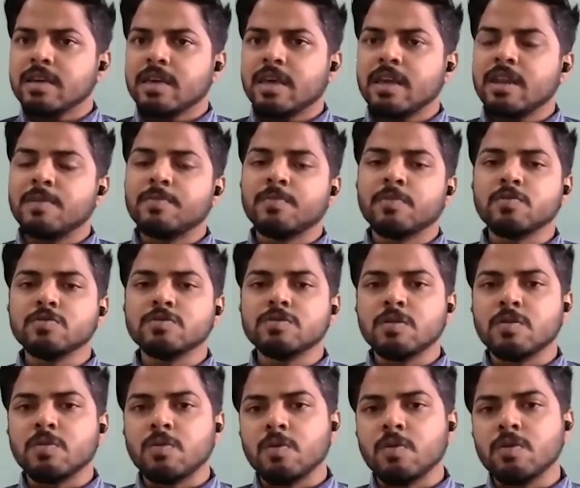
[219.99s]
can approach
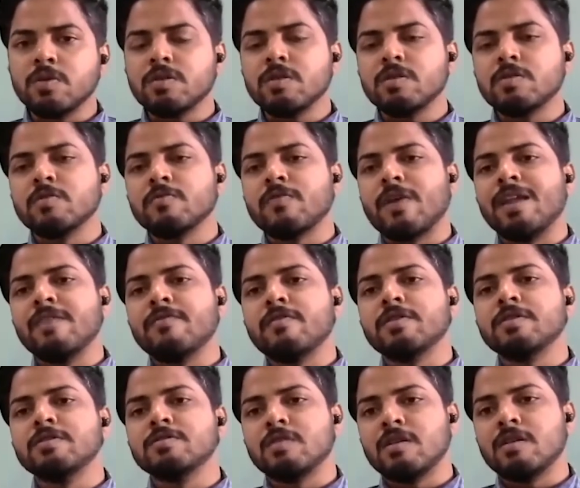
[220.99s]
the court to file
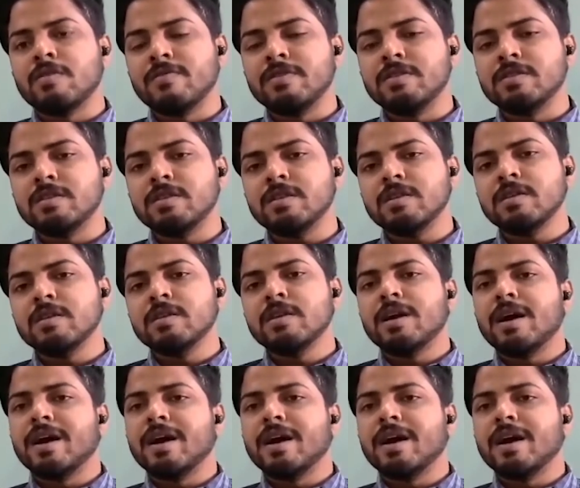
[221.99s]
for insolvency